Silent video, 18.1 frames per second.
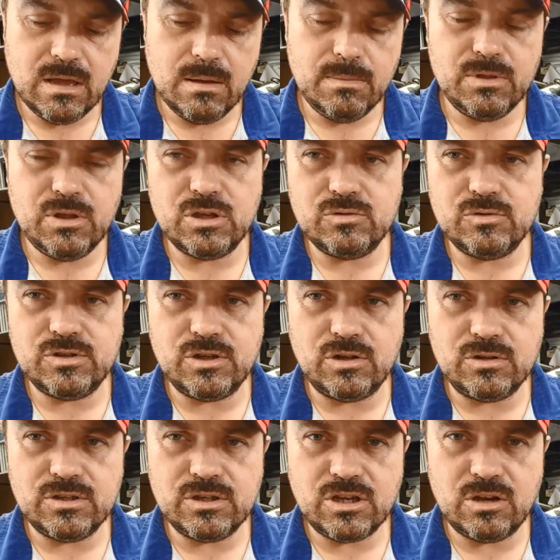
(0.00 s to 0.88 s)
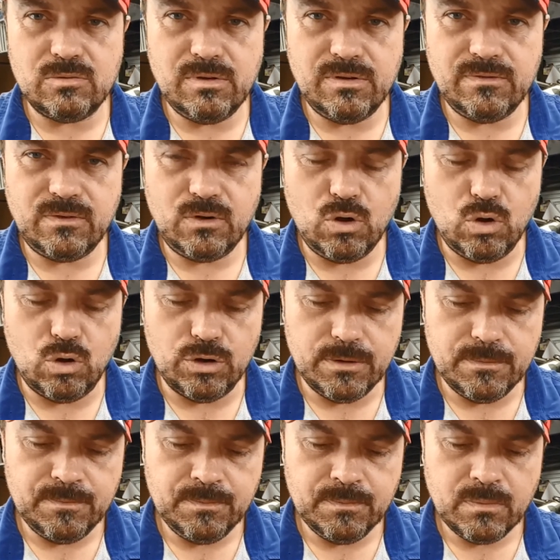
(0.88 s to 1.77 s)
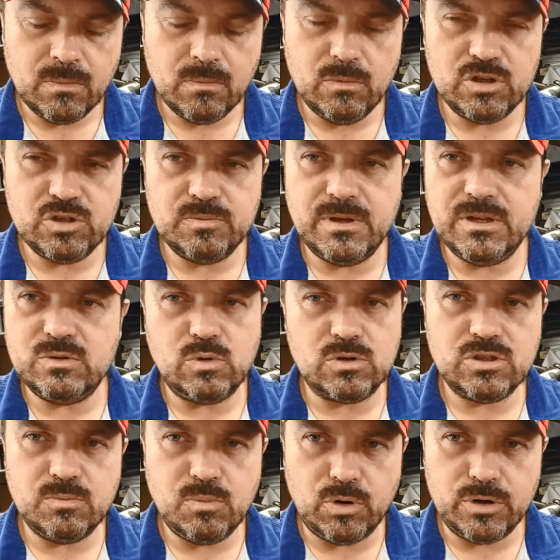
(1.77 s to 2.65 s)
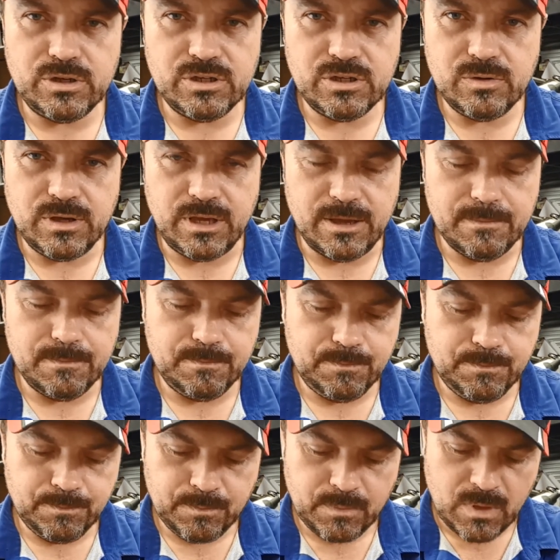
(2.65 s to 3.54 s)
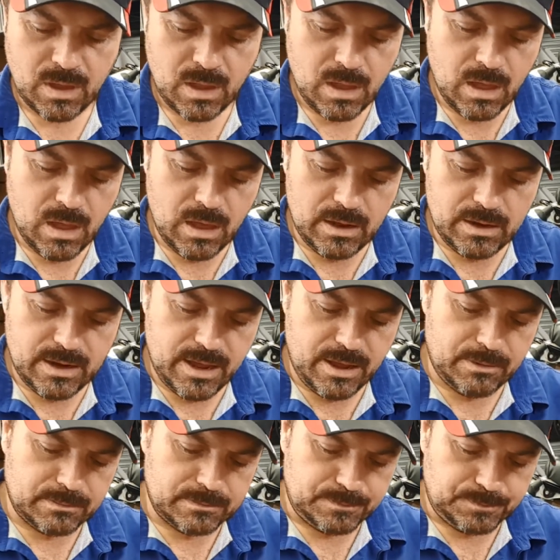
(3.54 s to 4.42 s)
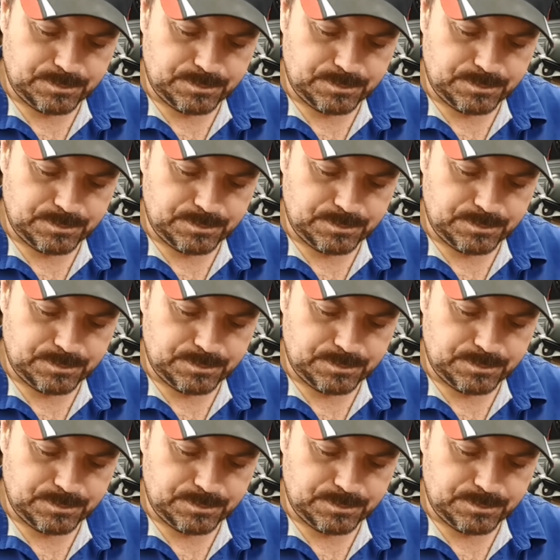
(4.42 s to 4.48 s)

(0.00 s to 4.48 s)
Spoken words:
But those results are going to be flawed, which means what's the point in doing it? Now,